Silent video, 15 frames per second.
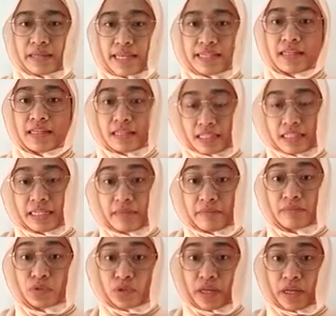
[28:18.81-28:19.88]
As in, the
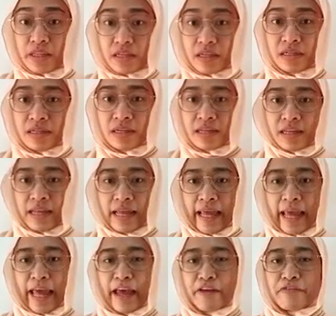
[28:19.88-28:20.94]
team together
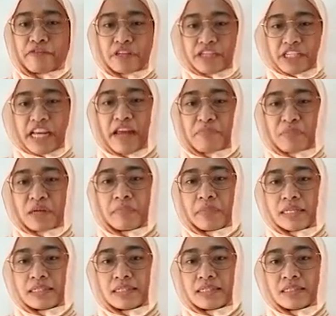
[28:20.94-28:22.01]
have a shared
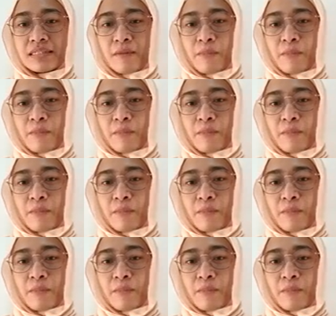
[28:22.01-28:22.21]
purpose.